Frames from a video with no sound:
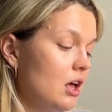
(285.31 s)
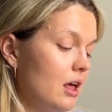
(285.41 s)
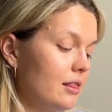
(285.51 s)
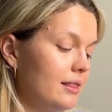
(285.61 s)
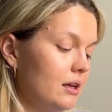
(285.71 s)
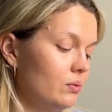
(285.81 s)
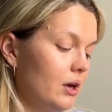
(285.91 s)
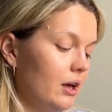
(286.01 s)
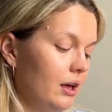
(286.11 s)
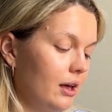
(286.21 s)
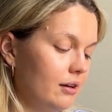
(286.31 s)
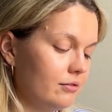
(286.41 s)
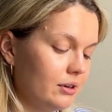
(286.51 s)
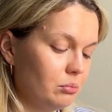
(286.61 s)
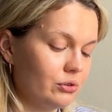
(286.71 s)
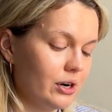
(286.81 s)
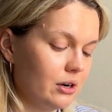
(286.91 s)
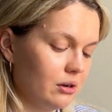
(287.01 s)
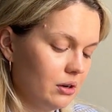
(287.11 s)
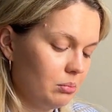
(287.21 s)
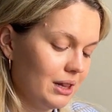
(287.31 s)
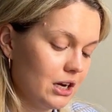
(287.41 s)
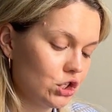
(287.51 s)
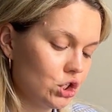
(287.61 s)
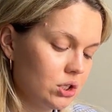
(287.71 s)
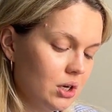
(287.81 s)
And then we have a blush.